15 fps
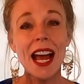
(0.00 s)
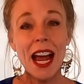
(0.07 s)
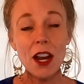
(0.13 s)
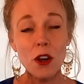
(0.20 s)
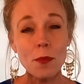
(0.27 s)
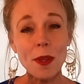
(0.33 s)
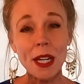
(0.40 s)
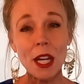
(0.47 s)
I
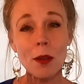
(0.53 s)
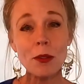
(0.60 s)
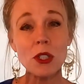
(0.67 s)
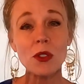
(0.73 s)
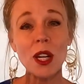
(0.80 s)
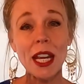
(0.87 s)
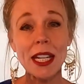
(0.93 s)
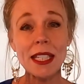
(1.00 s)
hope that helps
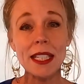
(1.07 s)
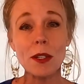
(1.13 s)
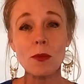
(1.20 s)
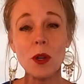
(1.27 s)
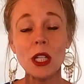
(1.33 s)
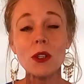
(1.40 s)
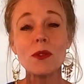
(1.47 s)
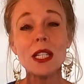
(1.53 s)
you guys
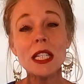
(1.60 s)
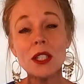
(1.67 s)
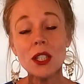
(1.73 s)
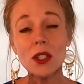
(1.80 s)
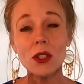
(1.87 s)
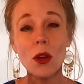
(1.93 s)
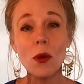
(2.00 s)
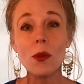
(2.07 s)
on what you need
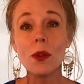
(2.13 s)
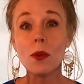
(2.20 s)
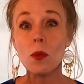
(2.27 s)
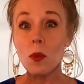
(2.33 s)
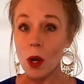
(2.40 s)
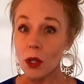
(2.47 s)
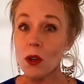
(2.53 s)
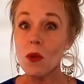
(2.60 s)
to know, the
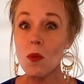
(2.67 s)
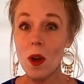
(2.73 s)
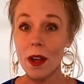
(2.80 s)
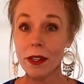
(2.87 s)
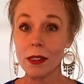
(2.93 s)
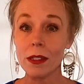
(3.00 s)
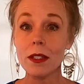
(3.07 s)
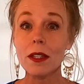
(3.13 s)

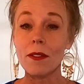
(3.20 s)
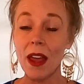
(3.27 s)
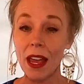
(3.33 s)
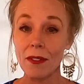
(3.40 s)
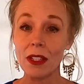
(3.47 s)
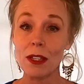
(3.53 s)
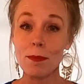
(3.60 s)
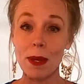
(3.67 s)
101s of
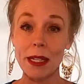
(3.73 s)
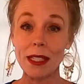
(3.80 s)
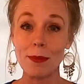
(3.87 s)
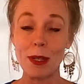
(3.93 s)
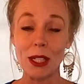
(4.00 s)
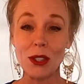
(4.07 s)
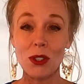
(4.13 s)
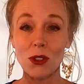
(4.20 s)
having a
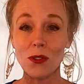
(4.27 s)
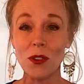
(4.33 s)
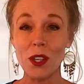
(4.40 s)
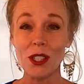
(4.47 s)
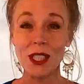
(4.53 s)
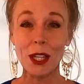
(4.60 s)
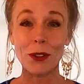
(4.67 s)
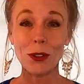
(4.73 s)
basement in Sioux
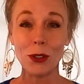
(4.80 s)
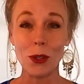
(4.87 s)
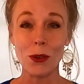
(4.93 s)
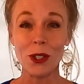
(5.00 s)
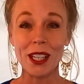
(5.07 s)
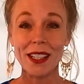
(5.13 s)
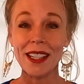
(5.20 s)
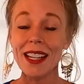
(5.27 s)
Falls, South
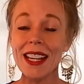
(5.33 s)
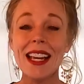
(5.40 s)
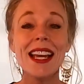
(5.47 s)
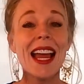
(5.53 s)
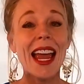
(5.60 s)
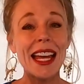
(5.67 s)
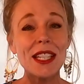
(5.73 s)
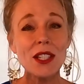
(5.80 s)
Dakota.
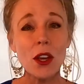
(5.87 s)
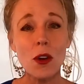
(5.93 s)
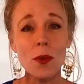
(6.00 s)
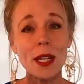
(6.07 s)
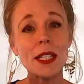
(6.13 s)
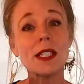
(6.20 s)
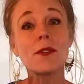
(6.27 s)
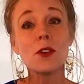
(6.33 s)
As
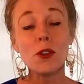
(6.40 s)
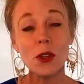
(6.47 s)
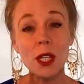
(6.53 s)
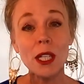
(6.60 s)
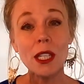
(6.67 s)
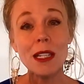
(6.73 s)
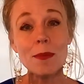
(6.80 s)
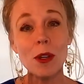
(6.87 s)
always, if you're
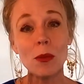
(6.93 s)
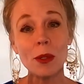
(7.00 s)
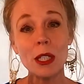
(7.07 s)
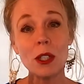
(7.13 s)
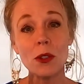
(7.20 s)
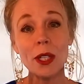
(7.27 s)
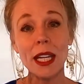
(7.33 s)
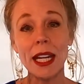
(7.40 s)
thinking about
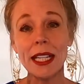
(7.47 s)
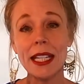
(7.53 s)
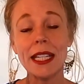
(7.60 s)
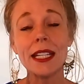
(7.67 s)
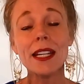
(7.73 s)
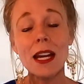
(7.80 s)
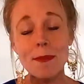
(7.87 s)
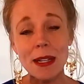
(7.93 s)

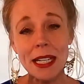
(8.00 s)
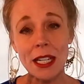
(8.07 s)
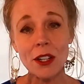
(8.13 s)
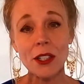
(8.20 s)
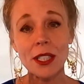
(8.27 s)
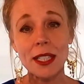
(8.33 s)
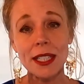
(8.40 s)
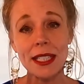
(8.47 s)
relocating and coming
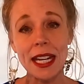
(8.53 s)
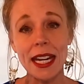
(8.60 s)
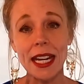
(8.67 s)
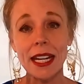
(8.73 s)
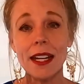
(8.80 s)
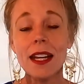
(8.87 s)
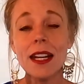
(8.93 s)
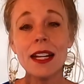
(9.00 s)
here to
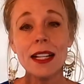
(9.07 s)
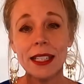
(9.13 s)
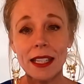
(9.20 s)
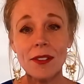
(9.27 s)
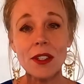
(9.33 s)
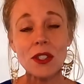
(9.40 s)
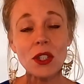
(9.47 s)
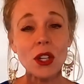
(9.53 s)
stay,
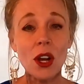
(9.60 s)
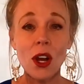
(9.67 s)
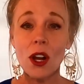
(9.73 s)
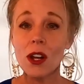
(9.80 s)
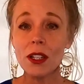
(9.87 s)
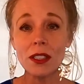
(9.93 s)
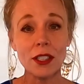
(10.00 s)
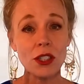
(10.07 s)
give us a
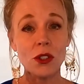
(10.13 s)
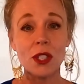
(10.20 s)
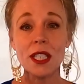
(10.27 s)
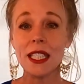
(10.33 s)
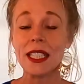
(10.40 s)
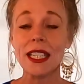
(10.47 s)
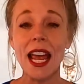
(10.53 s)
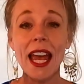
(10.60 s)
call, shoot
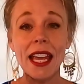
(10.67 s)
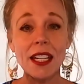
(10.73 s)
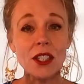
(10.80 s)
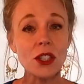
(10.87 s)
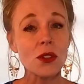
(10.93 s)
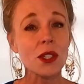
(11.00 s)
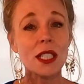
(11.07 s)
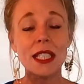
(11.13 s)
us a
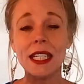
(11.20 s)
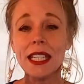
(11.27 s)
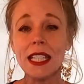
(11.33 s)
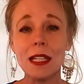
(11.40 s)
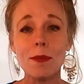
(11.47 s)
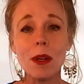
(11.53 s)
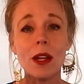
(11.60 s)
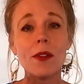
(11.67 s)
text, shoot us an
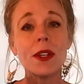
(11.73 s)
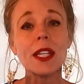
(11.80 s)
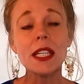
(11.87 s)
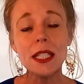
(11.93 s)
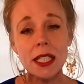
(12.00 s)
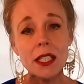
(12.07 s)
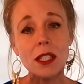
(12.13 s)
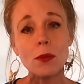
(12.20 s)
email. The
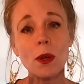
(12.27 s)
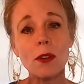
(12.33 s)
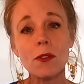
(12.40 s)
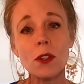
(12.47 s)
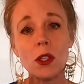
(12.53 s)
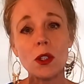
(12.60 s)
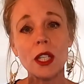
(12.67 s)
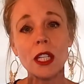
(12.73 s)
easiest way
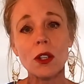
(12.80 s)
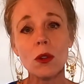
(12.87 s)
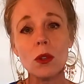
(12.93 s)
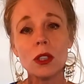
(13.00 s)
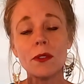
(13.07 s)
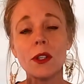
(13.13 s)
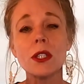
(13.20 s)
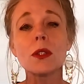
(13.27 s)
for you to get a
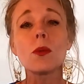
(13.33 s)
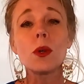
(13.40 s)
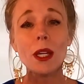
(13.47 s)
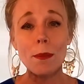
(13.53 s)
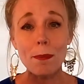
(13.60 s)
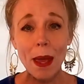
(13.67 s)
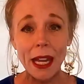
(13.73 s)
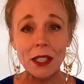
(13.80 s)
hold of us, we'll
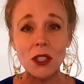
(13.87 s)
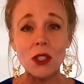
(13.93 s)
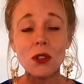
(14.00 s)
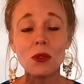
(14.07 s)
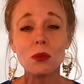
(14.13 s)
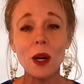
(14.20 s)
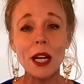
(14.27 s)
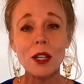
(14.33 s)
get back to
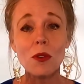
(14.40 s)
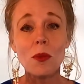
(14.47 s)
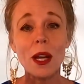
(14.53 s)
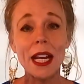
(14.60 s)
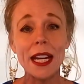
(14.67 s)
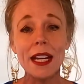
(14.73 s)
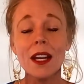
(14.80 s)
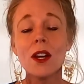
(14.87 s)
you right
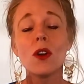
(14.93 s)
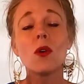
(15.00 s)
away.